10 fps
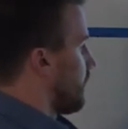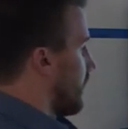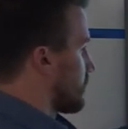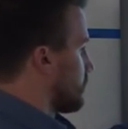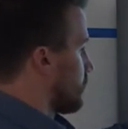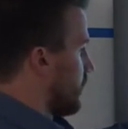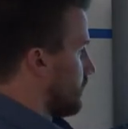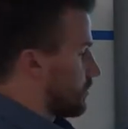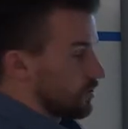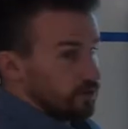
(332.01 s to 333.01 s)
x is greater than
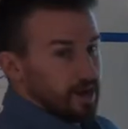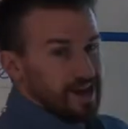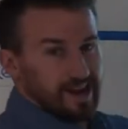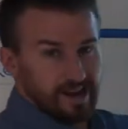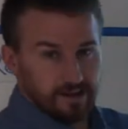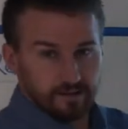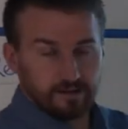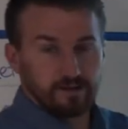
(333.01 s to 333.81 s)
2 and